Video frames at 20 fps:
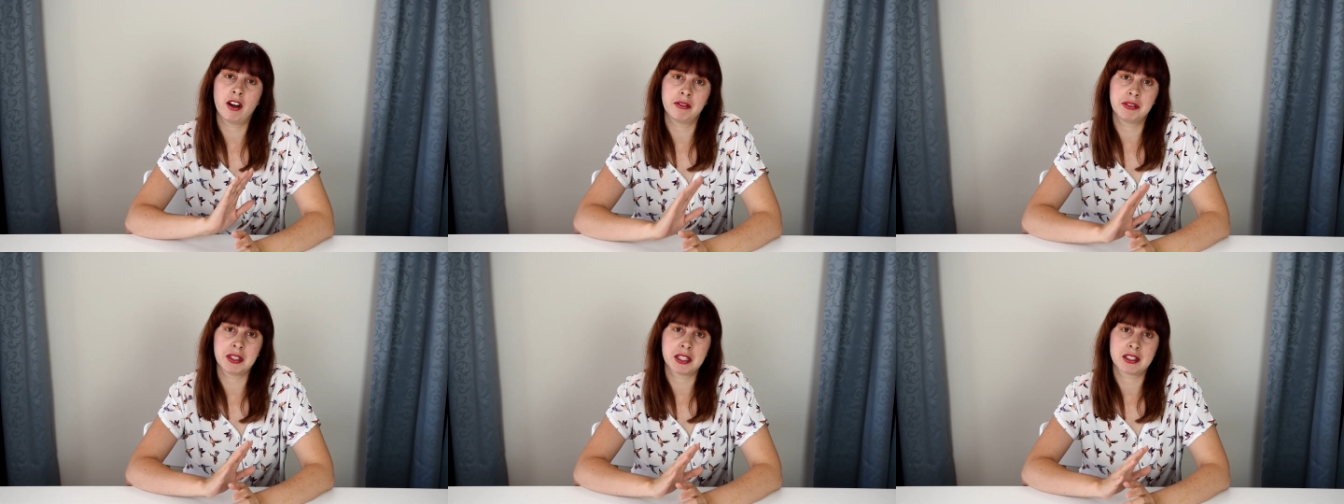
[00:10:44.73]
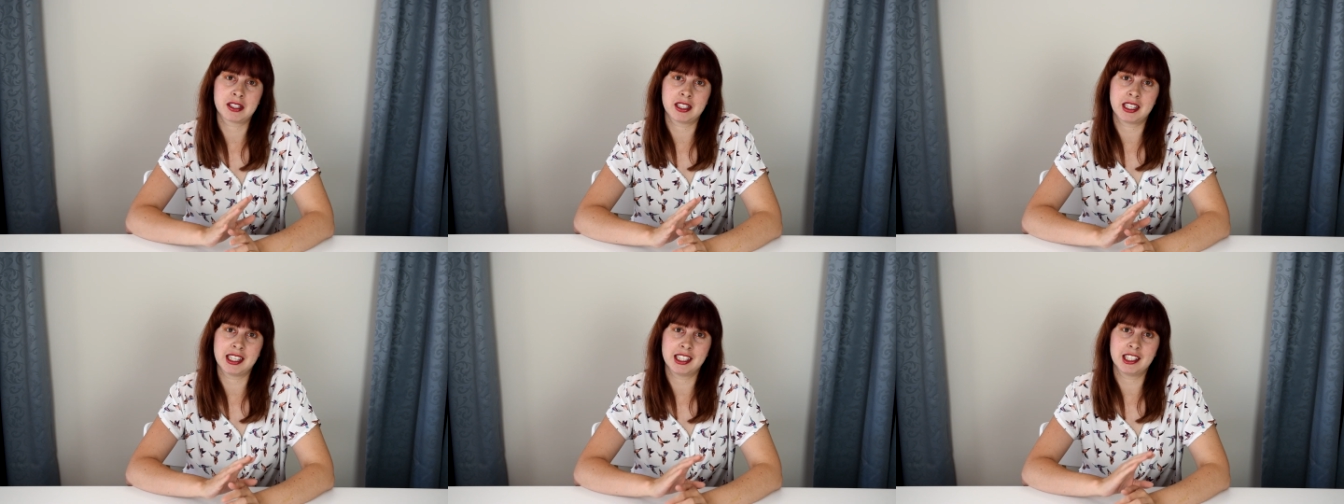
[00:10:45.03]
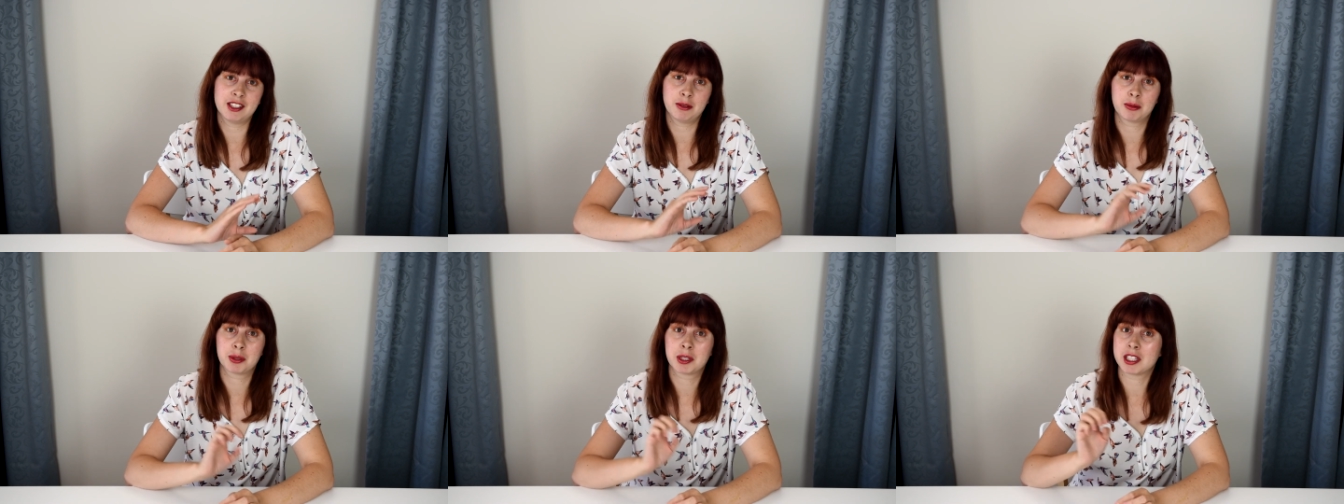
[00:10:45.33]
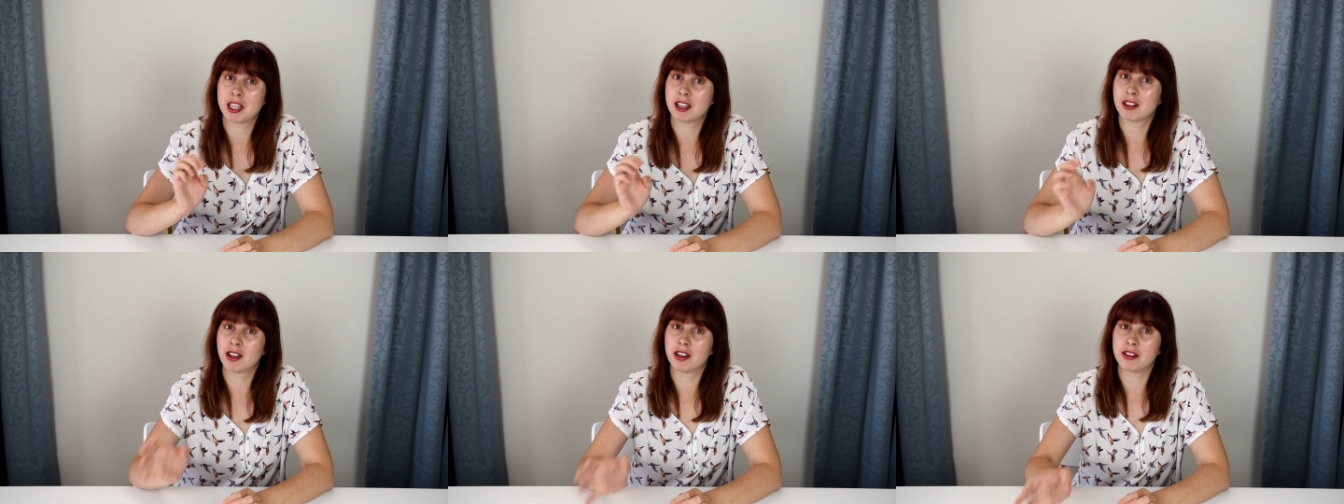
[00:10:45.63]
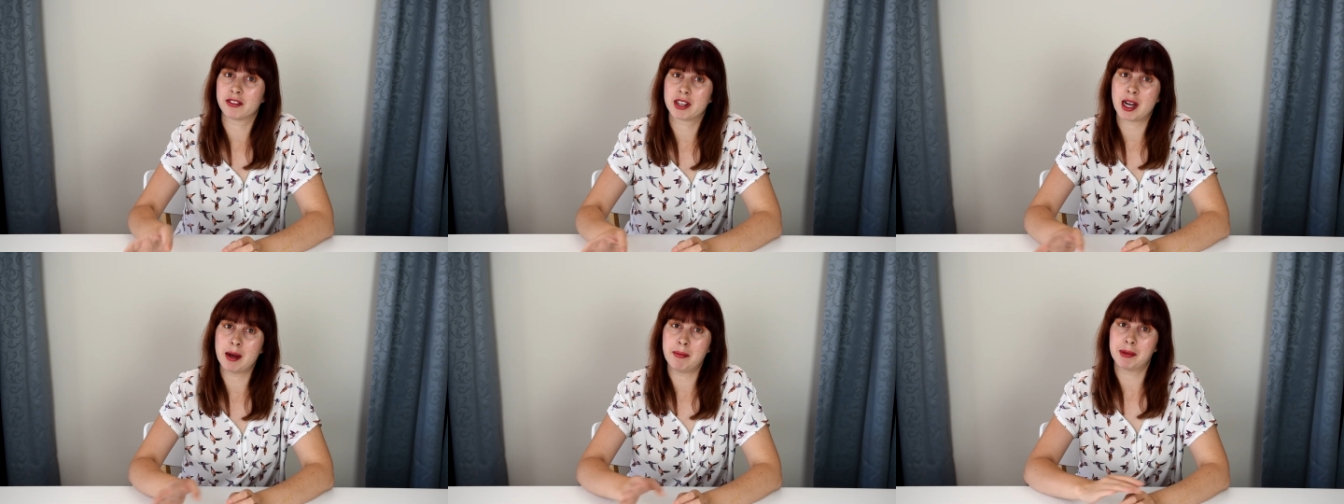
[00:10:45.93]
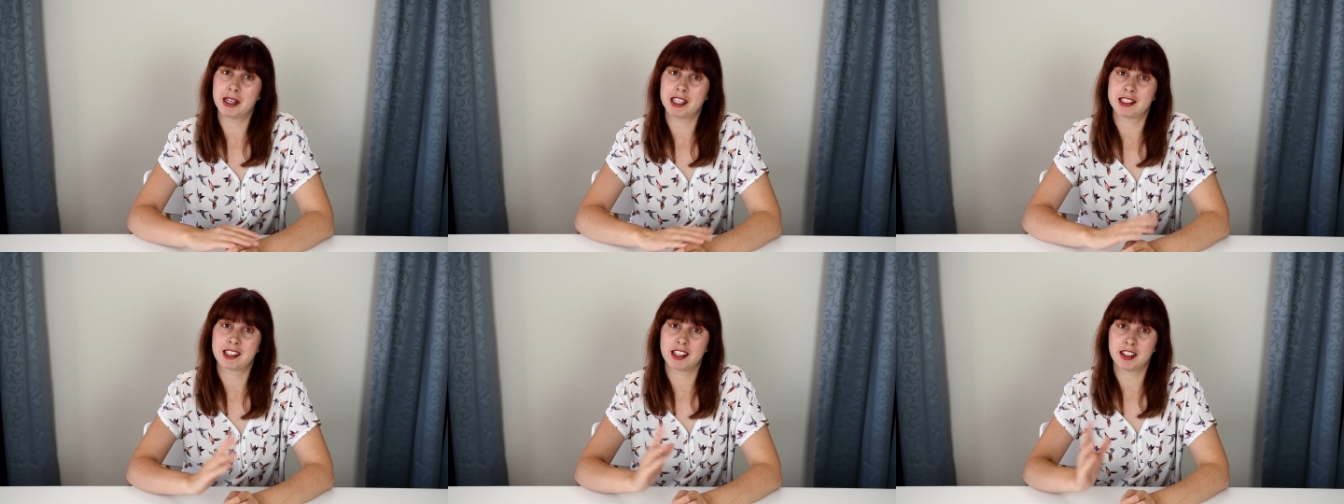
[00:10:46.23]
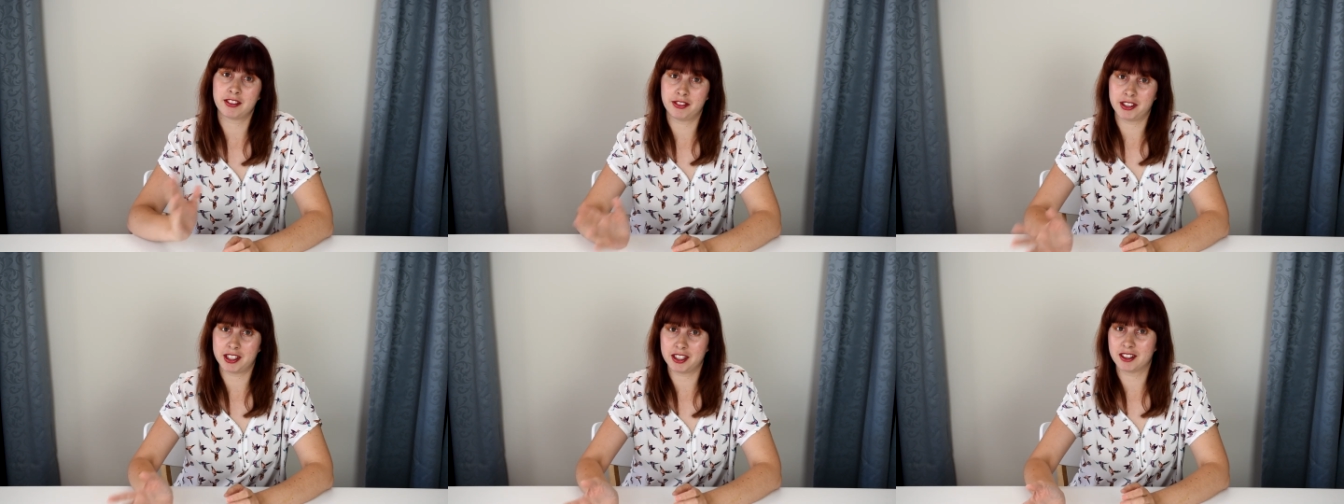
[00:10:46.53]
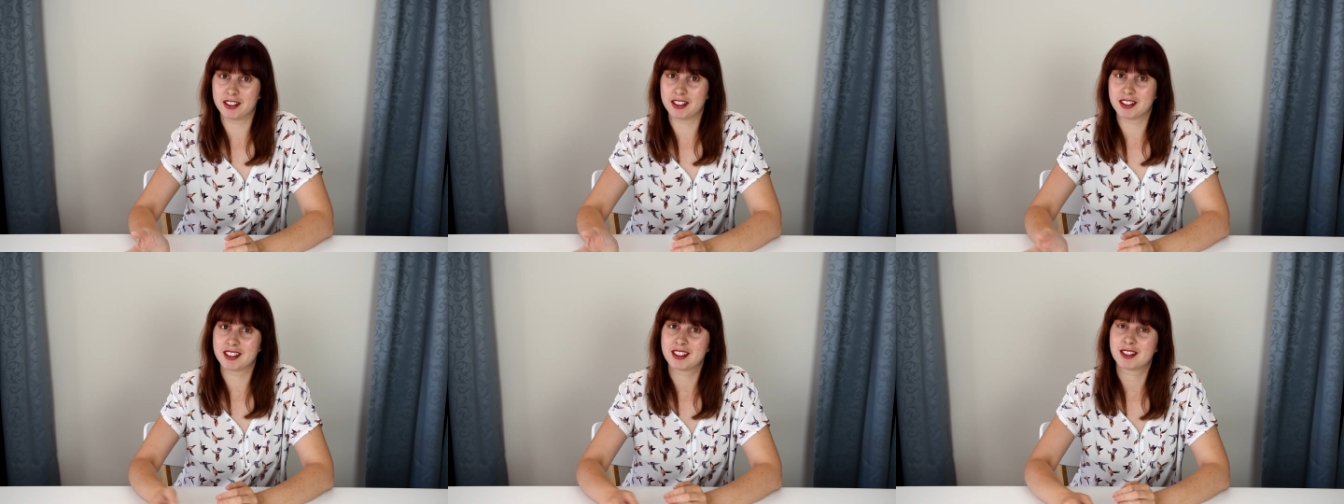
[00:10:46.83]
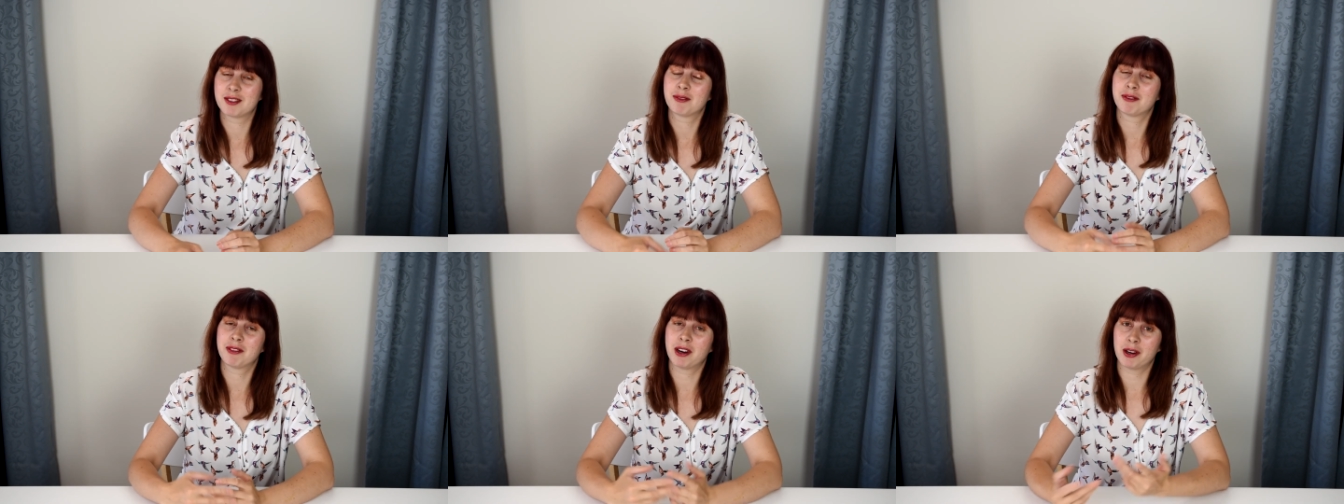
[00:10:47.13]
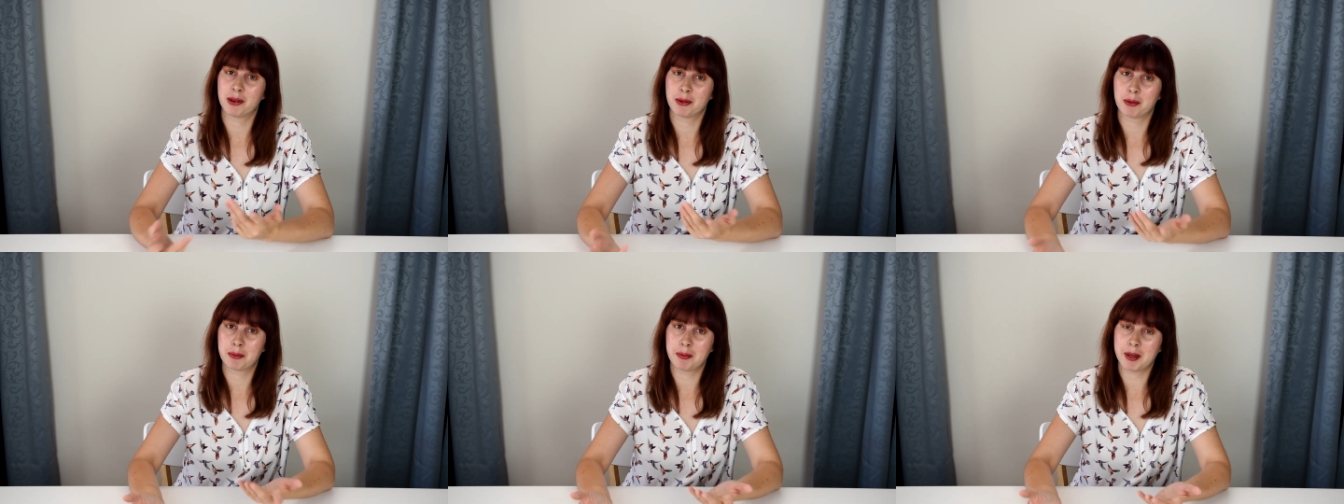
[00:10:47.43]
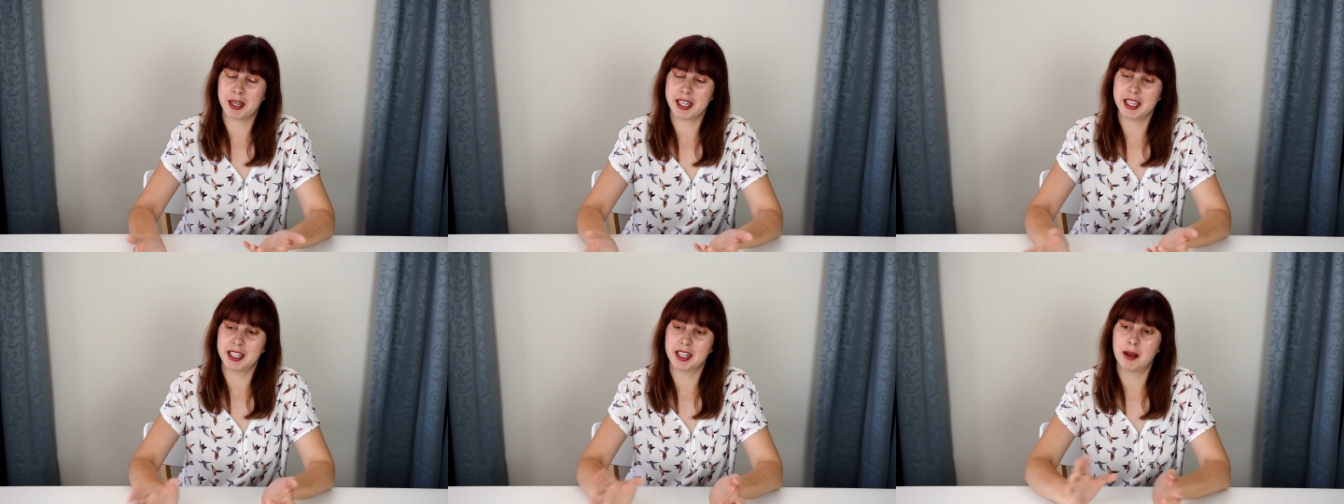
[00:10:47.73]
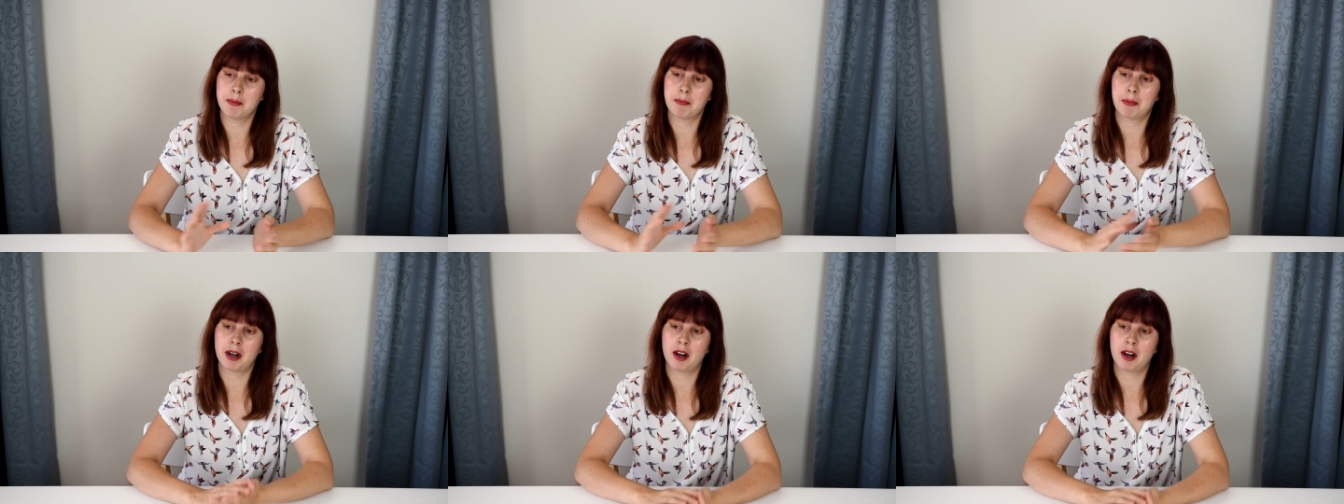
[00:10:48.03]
Obviously, you'll see a lot of come busking videos where it will be in it,